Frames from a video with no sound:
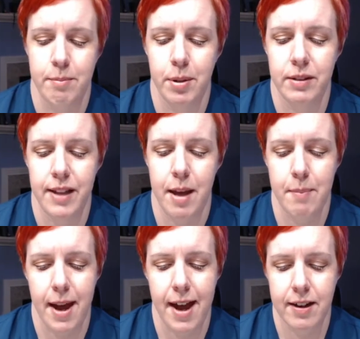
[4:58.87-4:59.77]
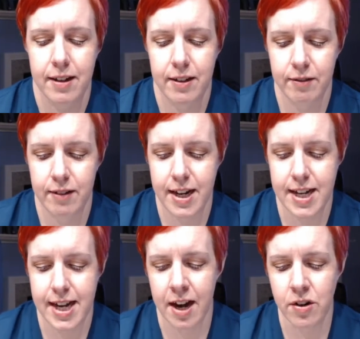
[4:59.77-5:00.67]
pull that back right
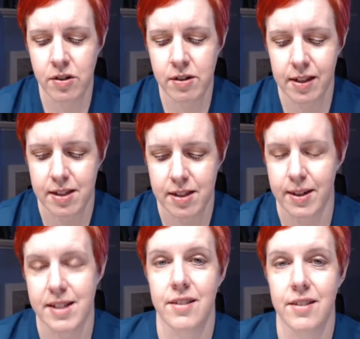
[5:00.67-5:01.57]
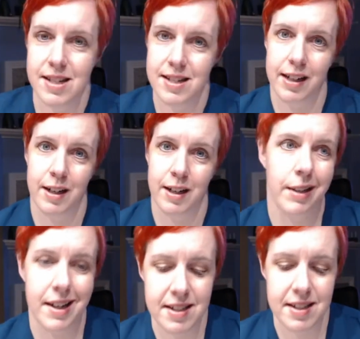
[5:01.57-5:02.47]
now because the rest of it is stuck in
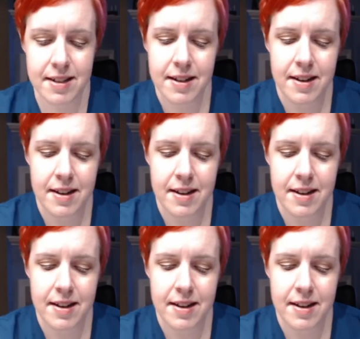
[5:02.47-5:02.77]
place.